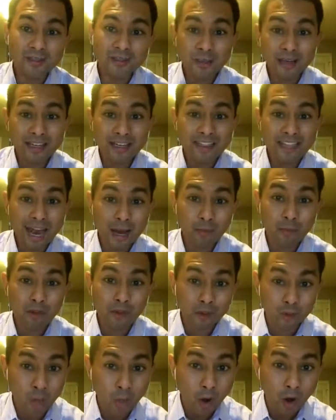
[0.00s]
spend
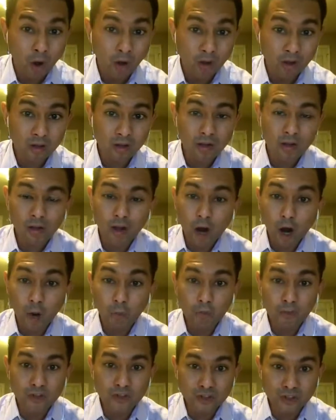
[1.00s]
time with you all,
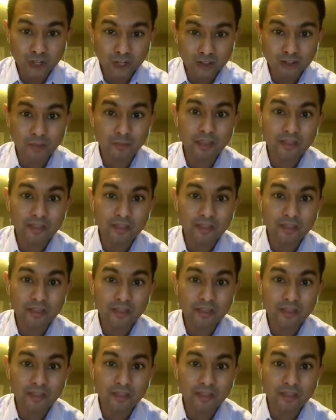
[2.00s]
hopefully share